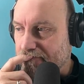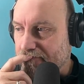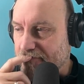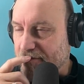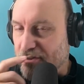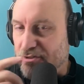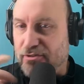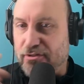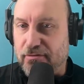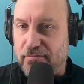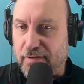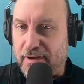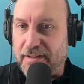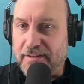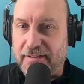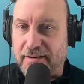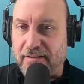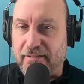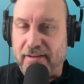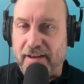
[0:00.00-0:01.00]
There's two ways
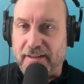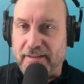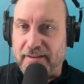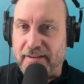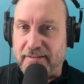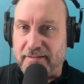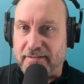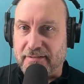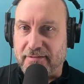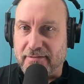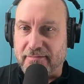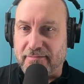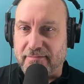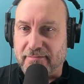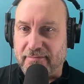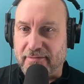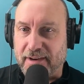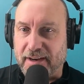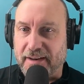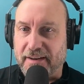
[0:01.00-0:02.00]
to go at this,
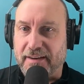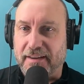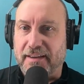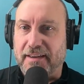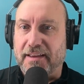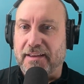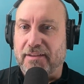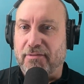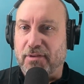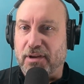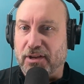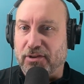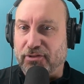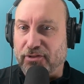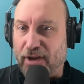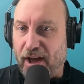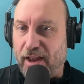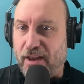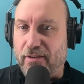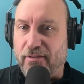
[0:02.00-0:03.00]
right? We can
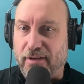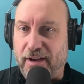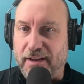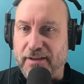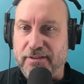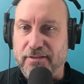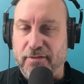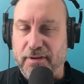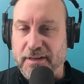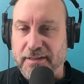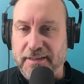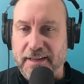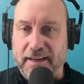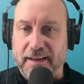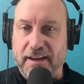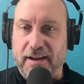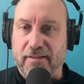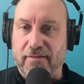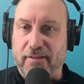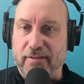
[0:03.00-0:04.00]
tolerate so we can take
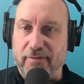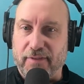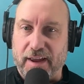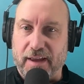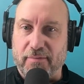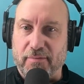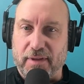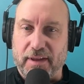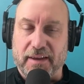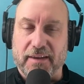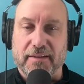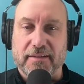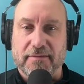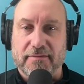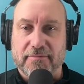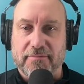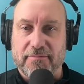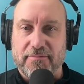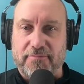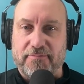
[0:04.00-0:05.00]
care of our family,
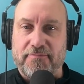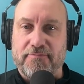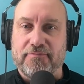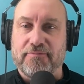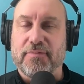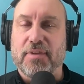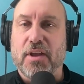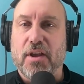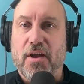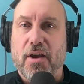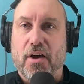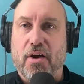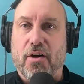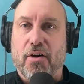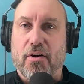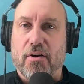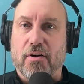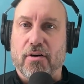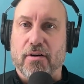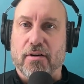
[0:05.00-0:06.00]

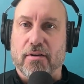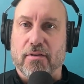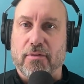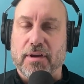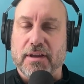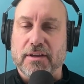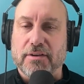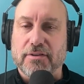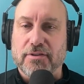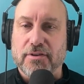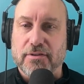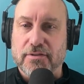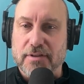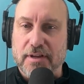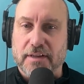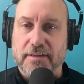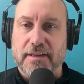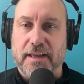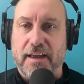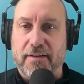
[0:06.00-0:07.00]
or we can choose
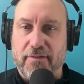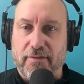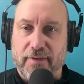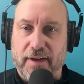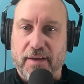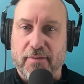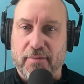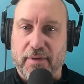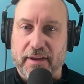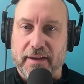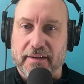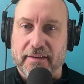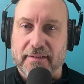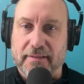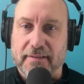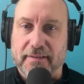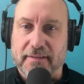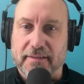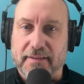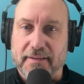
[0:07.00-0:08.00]
not to have a family
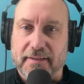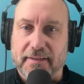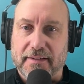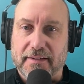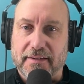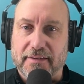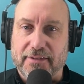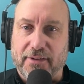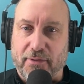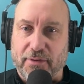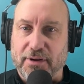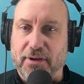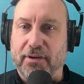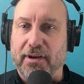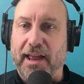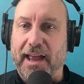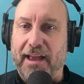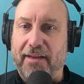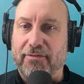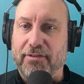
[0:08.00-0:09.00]
so we don't
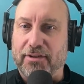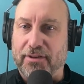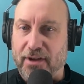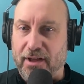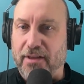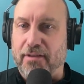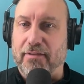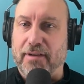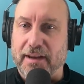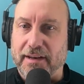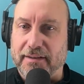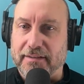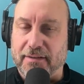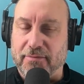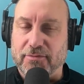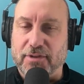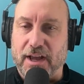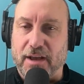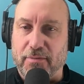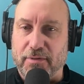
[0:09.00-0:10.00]
have to tolerate
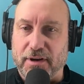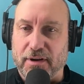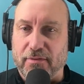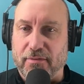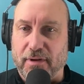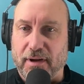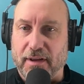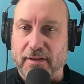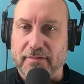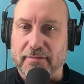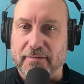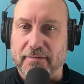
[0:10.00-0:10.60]
some job we don't want,